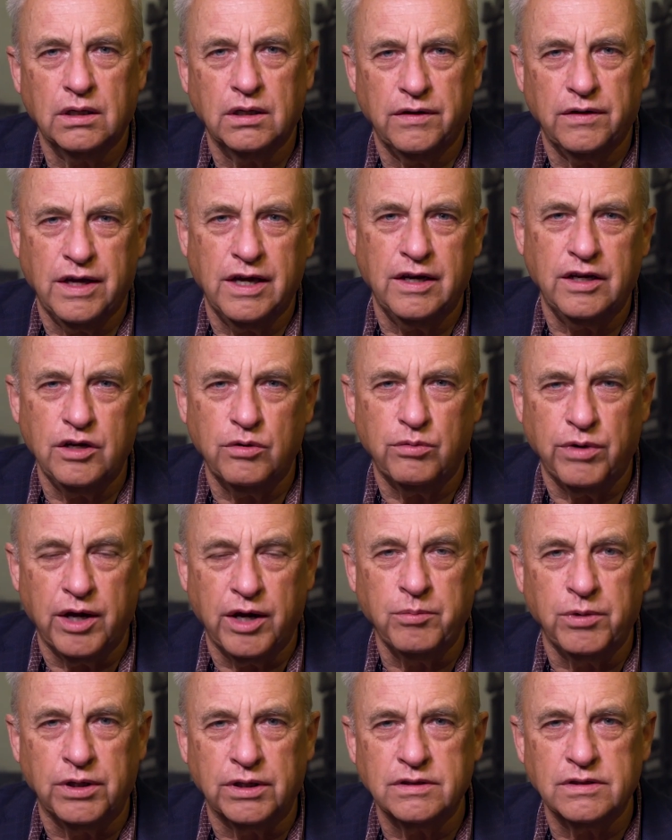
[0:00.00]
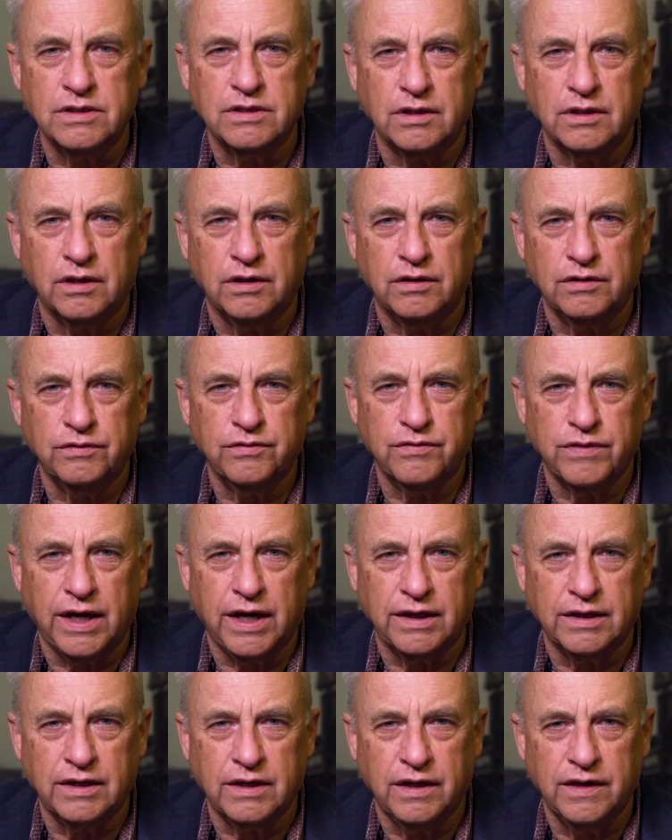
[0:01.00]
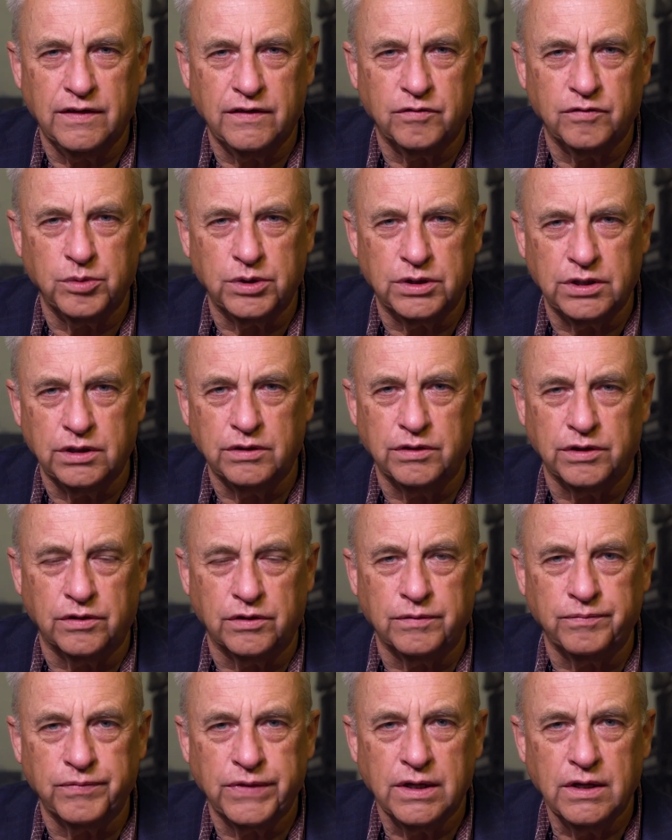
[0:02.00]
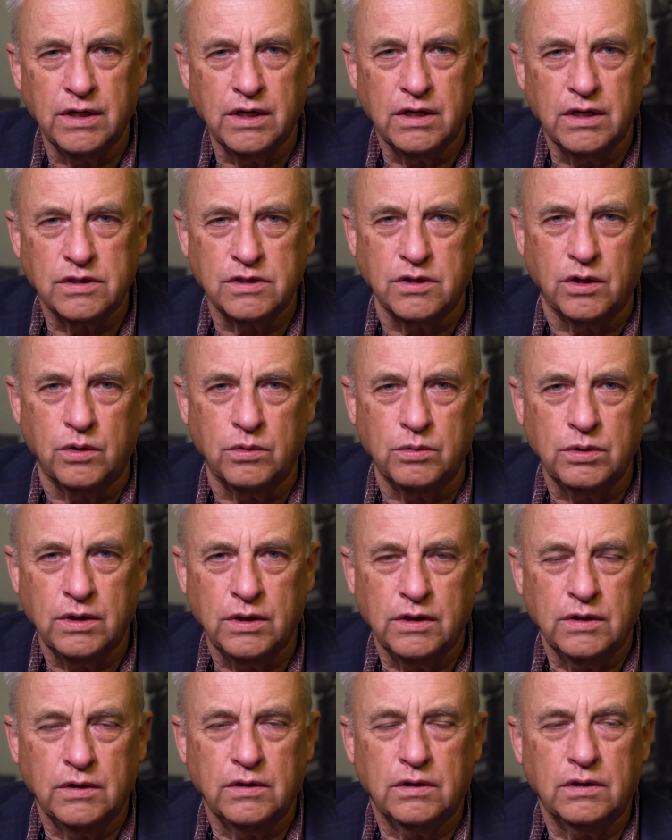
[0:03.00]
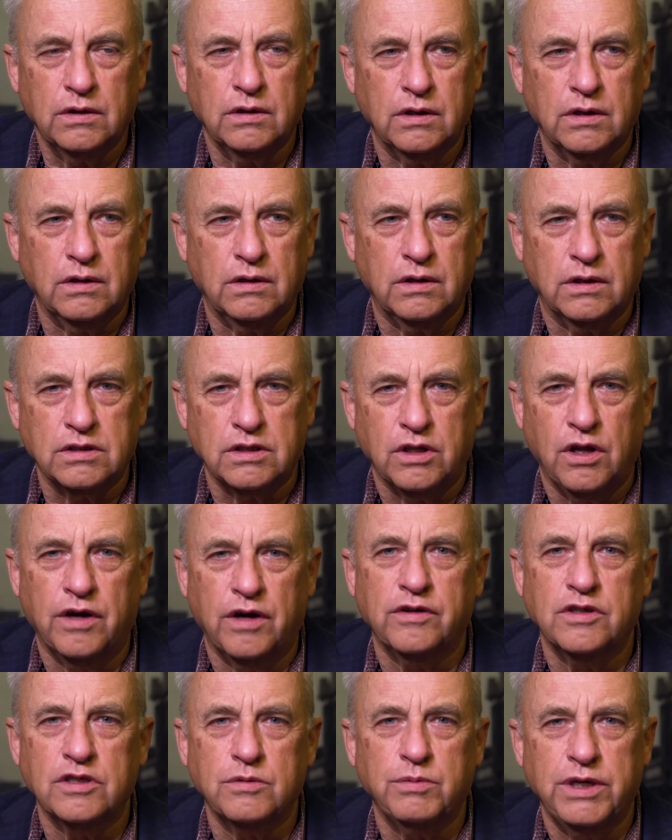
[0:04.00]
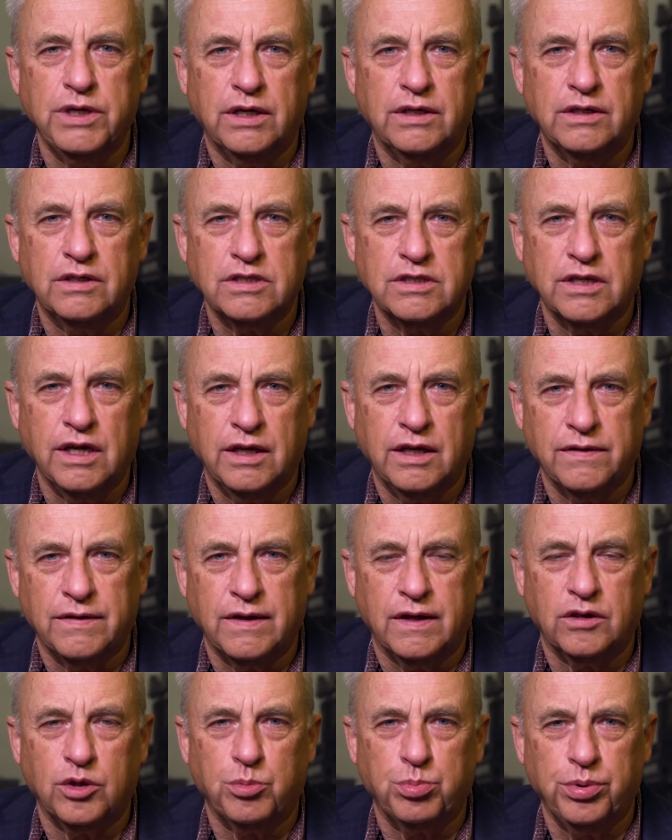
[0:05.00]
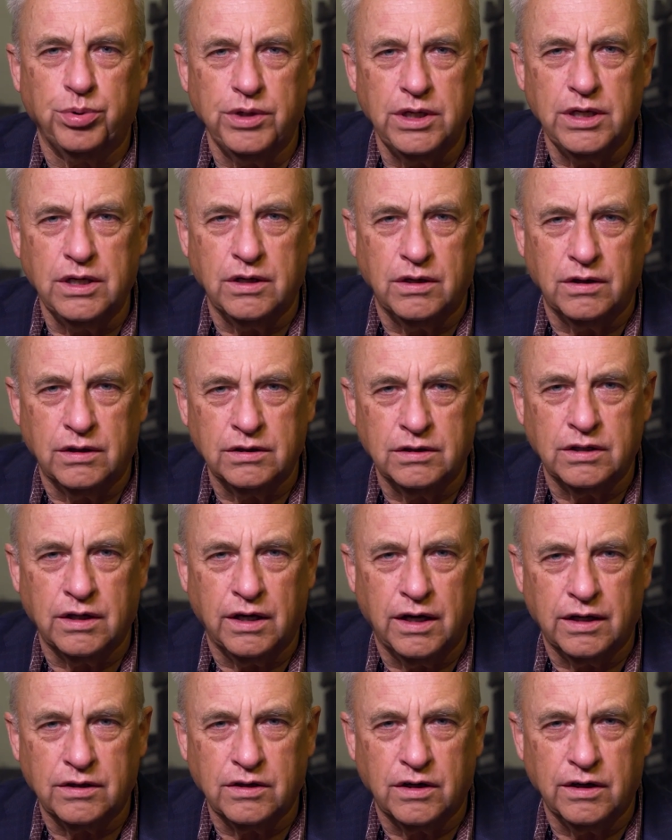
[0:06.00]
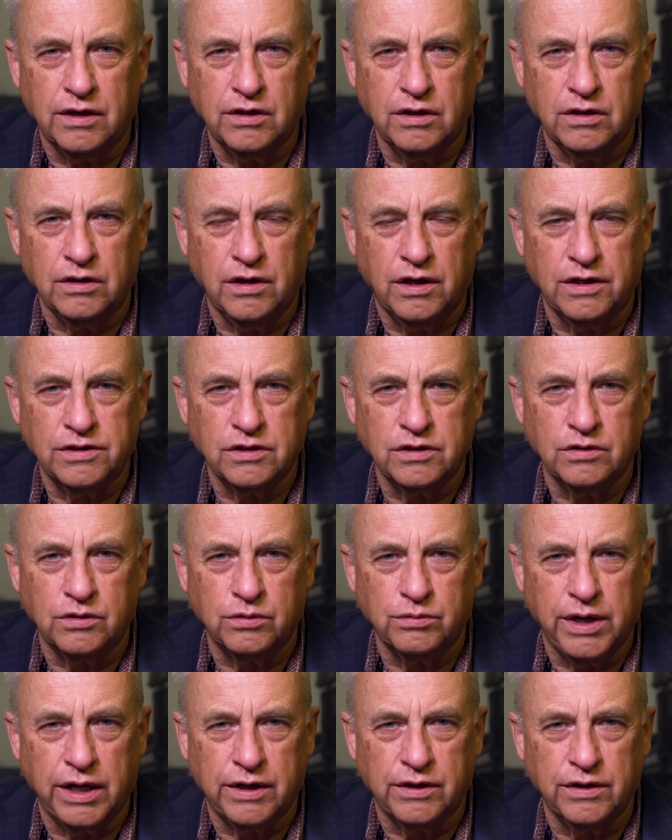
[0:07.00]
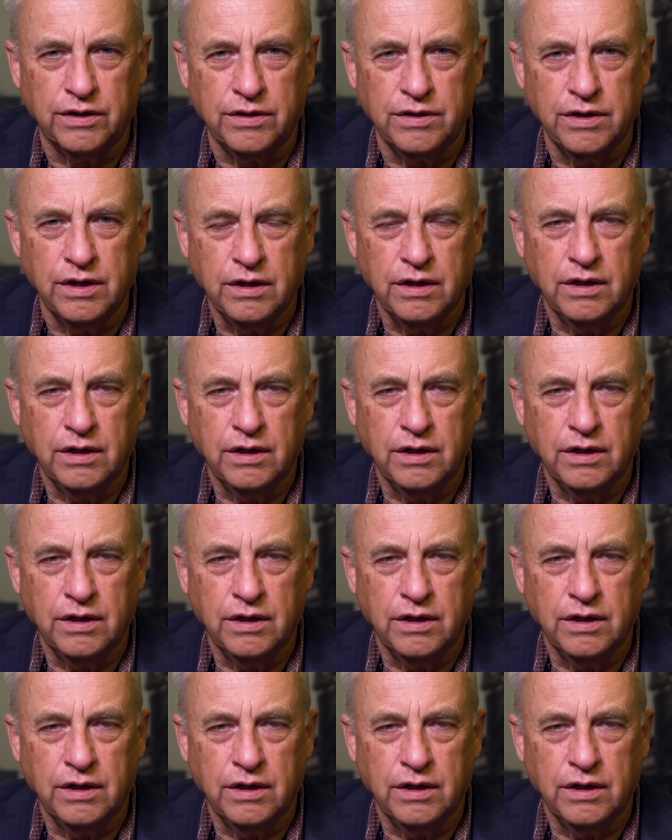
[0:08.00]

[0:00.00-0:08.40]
any remnants of that kind of material. So, as long as we understand that the pre-contact archaeological record